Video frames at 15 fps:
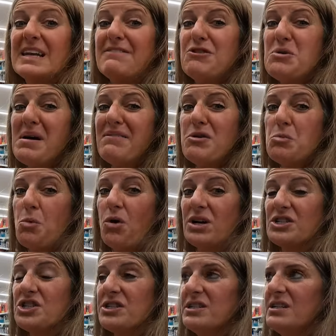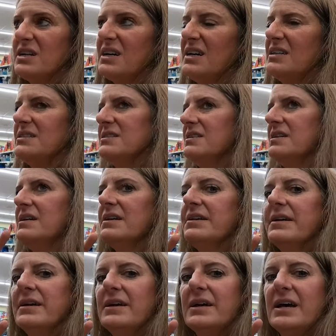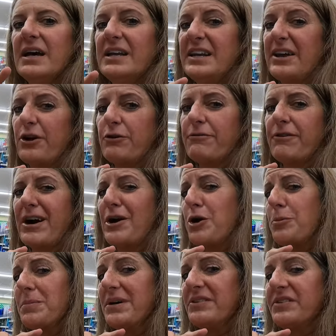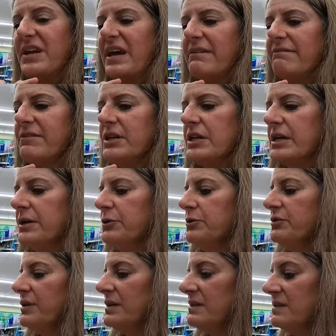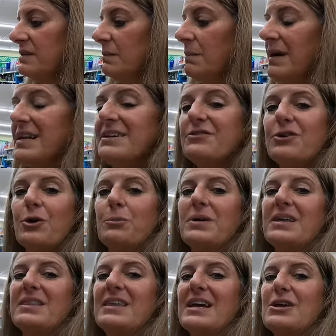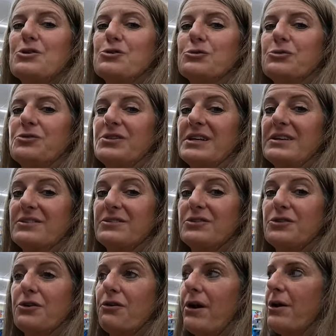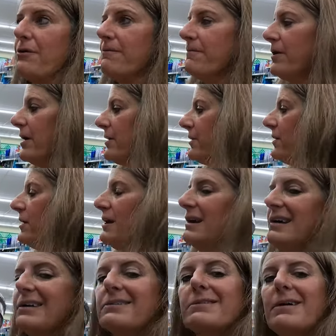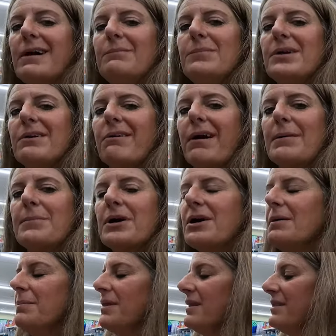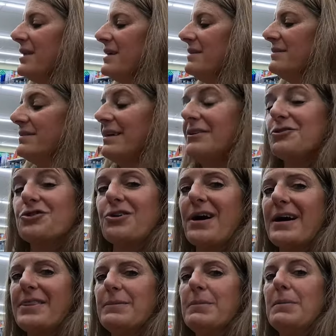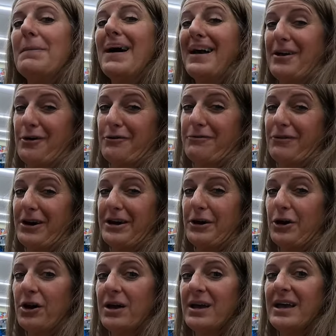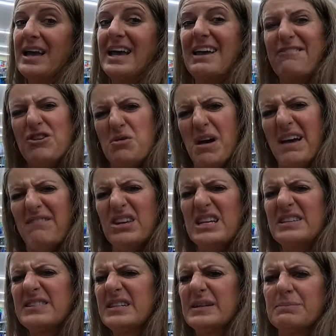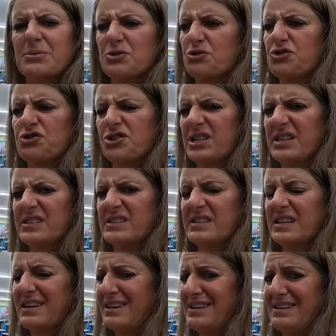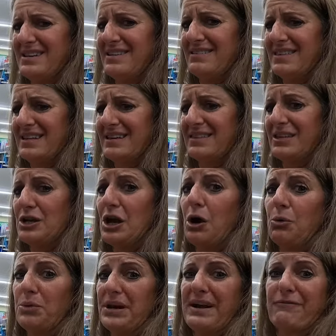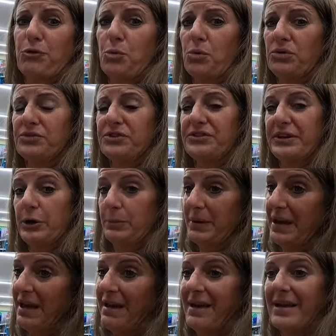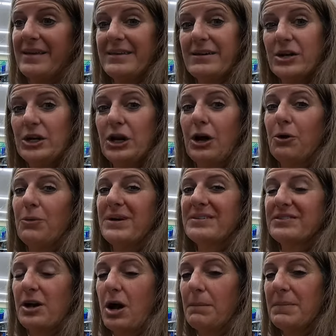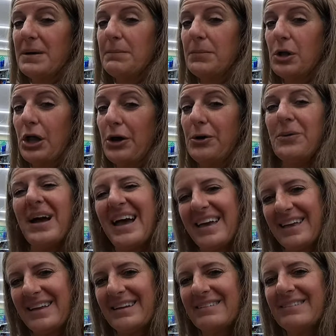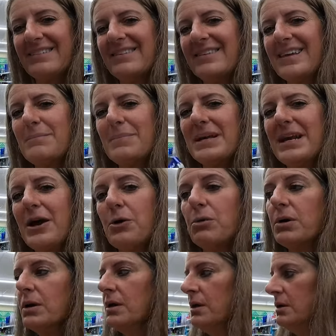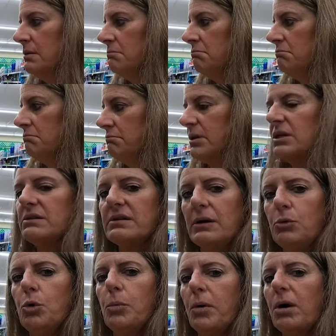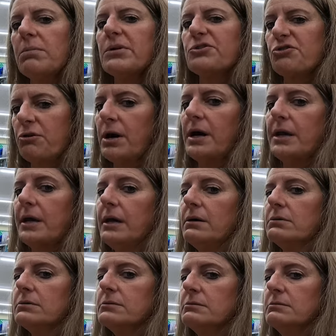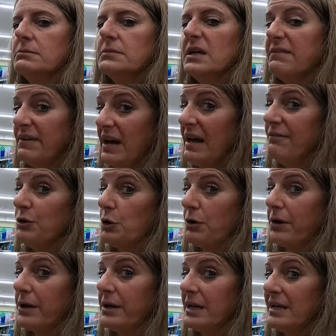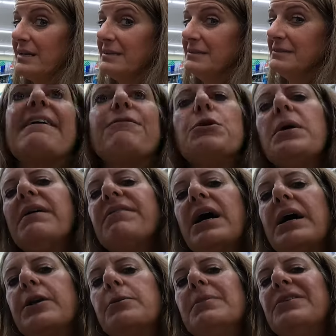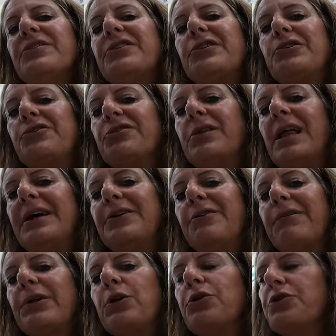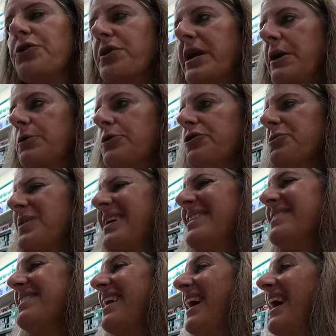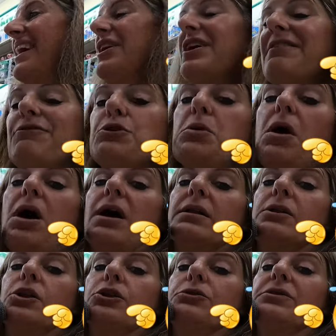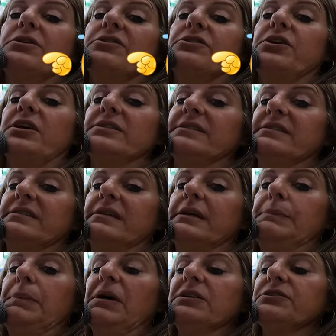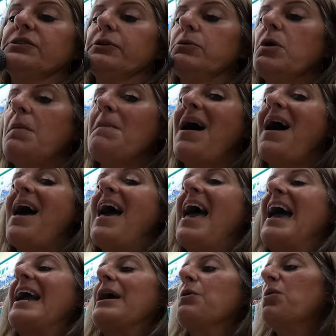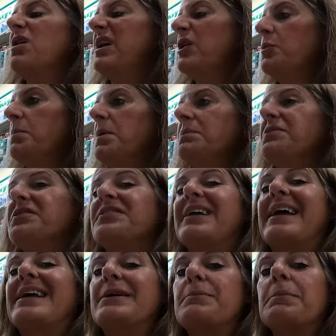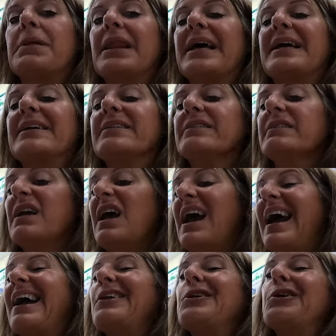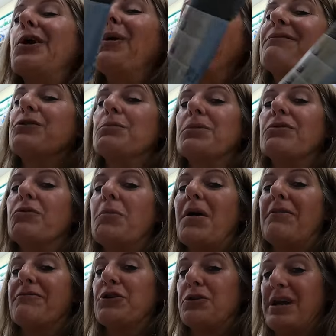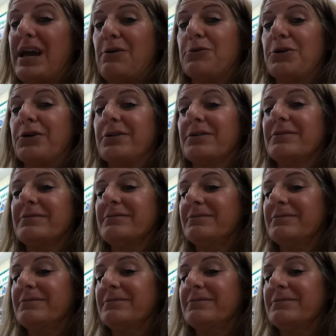If you haven't watched it, I did an air fryer must-have videos, and somebody told me they use these in their air fryer. So I'm gonna grab a couple of these and try them in my air fryer. If you have any tips or tricks, that anything that y'all would ever want to tell me, you can always comment below and let me know, because I will probably try it out if I haven't already. If you have ottomans that are sliding around on your counter space, if you hot glue this non-slip onto them, it will help them stay in place and you don't have to move them off your counter.